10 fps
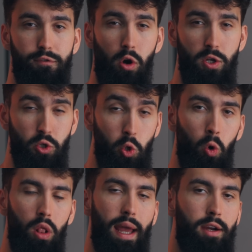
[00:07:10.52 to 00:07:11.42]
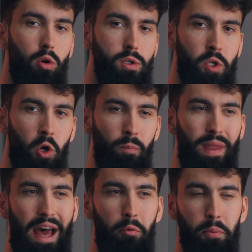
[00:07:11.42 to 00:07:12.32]
as far as your leg curls go,
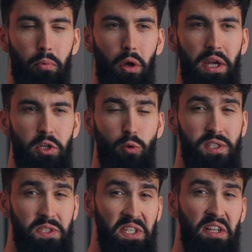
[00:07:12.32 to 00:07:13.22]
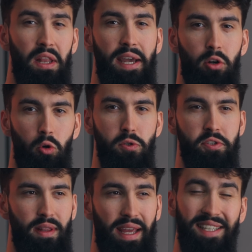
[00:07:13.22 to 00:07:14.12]
I would probably do seated leg
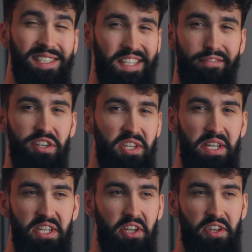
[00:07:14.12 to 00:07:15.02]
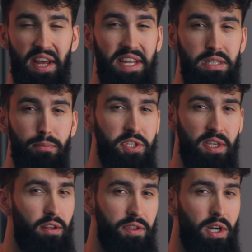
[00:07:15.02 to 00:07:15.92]
curls like 70 to
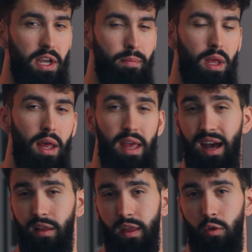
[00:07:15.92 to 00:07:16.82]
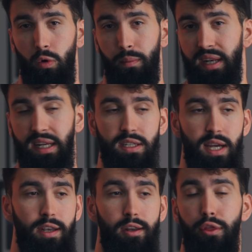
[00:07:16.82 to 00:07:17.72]
90% of the time, and then the remaining
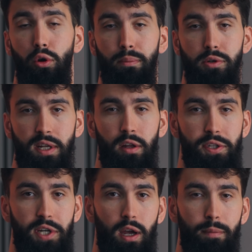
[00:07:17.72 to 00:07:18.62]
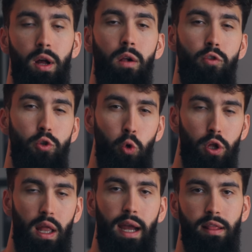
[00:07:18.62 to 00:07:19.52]
10 to 30% of the time, do
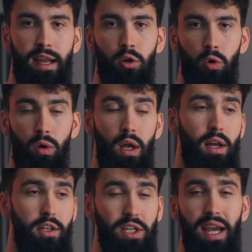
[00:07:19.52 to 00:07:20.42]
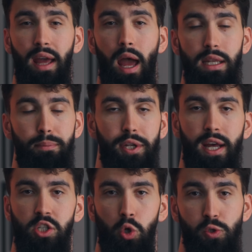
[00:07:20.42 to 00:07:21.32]
the lying leg curl to get any
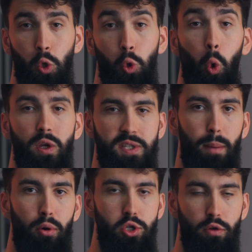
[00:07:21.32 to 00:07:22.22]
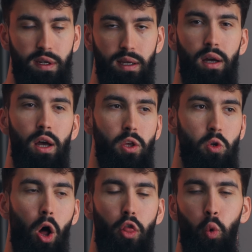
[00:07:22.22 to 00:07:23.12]
potential sartorius hypertrophy
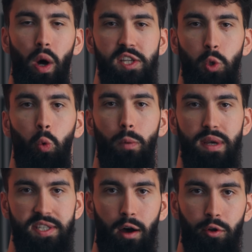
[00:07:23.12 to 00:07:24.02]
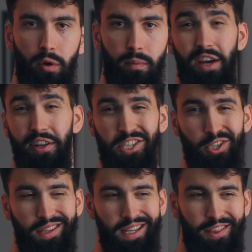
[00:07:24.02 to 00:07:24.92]
you otherwise would miss out on.
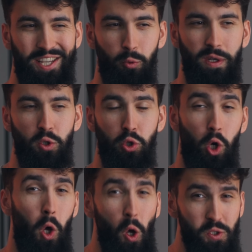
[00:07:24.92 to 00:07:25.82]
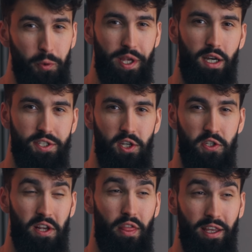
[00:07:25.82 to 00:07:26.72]
Additionally, this research also tells
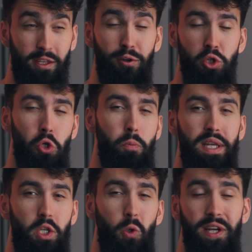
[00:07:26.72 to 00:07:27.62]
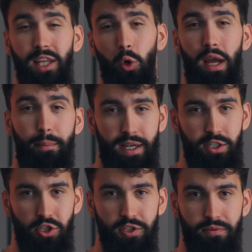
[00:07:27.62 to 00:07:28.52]
us that you should be doing your hip
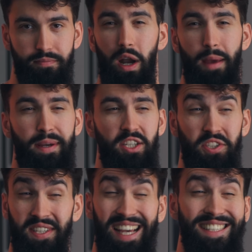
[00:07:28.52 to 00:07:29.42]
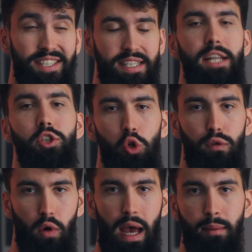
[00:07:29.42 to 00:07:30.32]
hinges. Are hip hinges essential
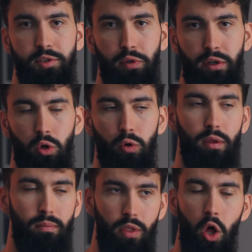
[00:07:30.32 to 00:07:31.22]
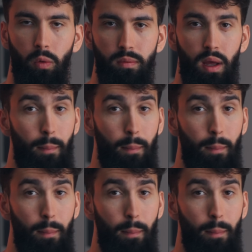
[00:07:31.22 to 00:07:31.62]
for hamstring growth? No.